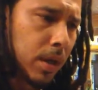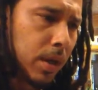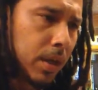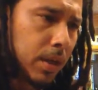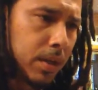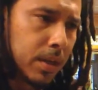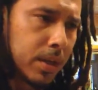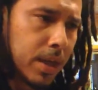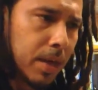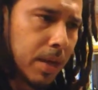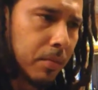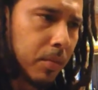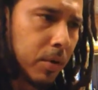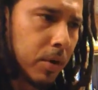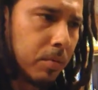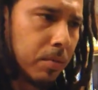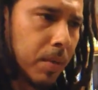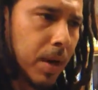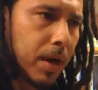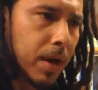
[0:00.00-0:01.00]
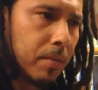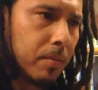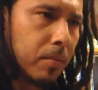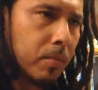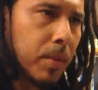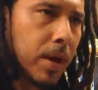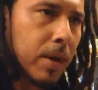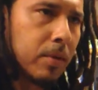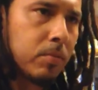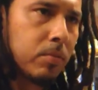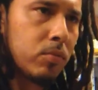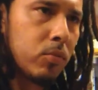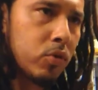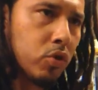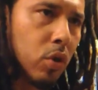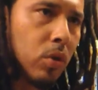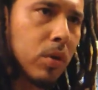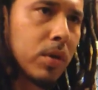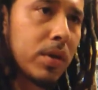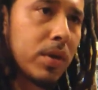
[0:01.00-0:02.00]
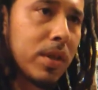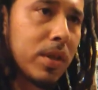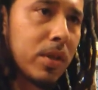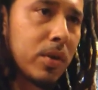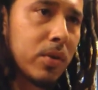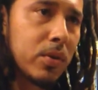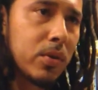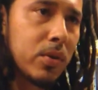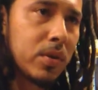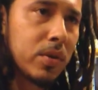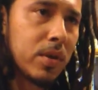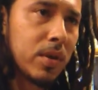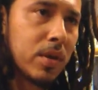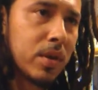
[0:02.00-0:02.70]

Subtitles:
in depth with my drawing skills.